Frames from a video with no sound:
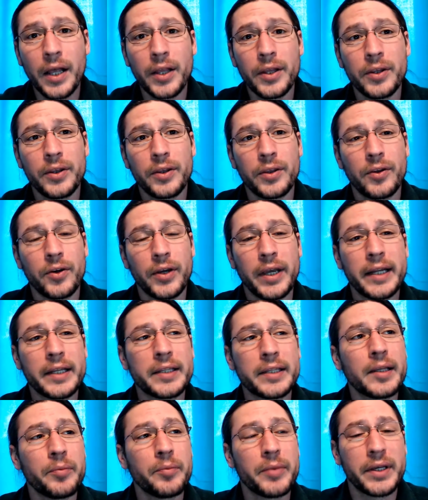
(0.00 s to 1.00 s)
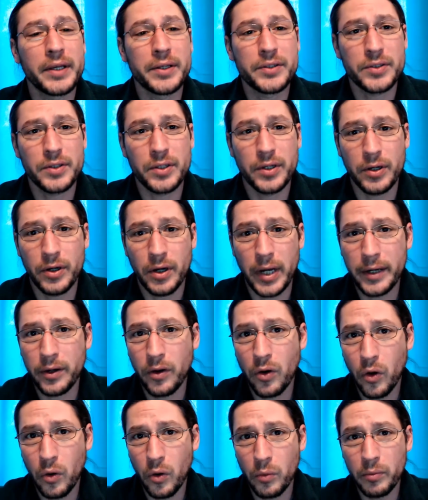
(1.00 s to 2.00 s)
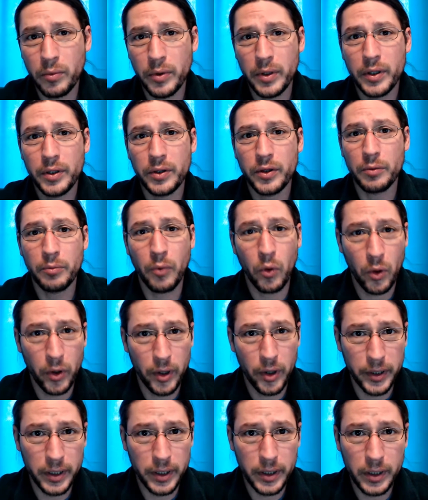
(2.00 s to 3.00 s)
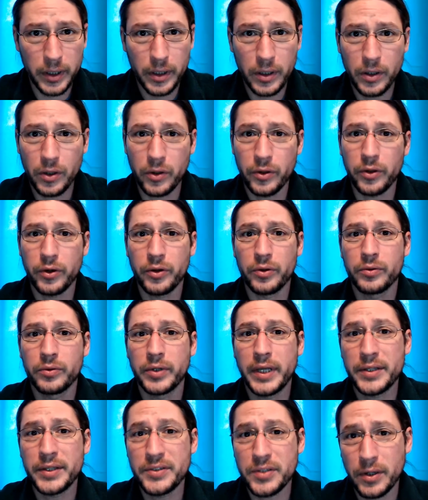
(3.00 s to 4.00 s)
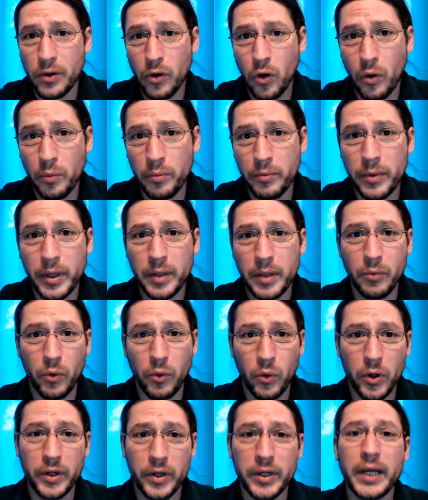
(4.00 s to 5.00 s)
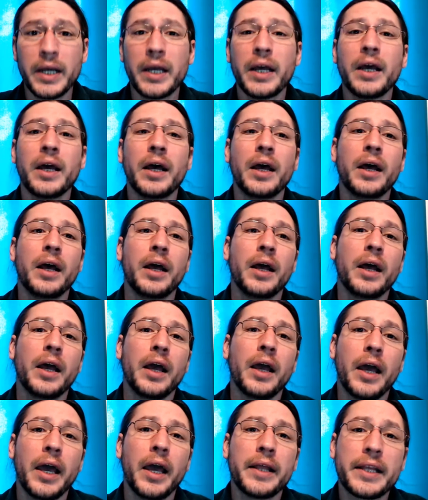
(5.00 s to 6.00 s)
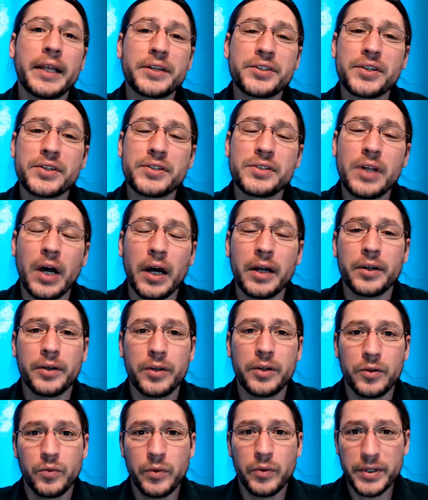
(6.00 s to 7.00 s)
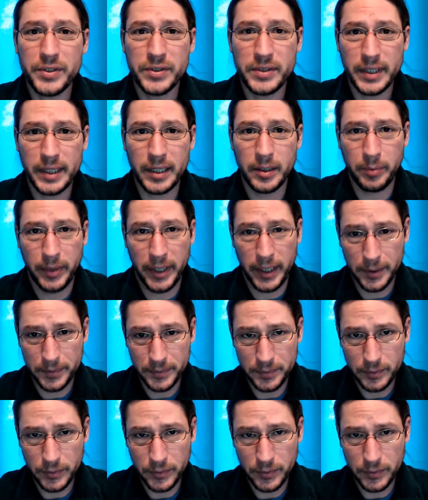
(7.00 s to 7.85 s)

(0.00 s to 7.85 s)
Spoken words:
They're getting them because they're at home, they're bored, or their kids at home and bored, and that's just not a good reason to get a pet.